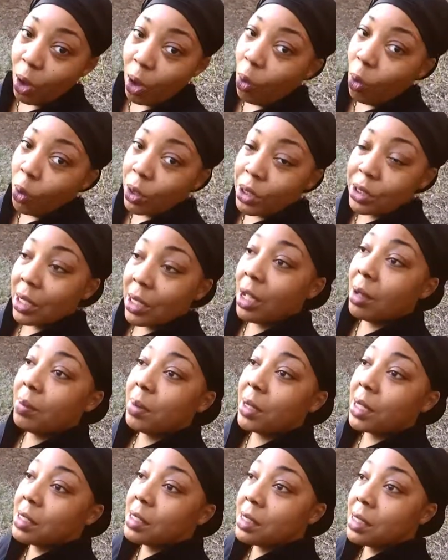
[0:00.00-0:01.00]
all the time
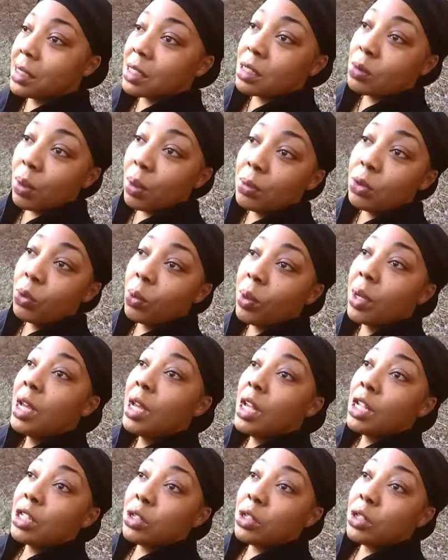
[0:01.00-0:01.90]
because this is what I'm doing.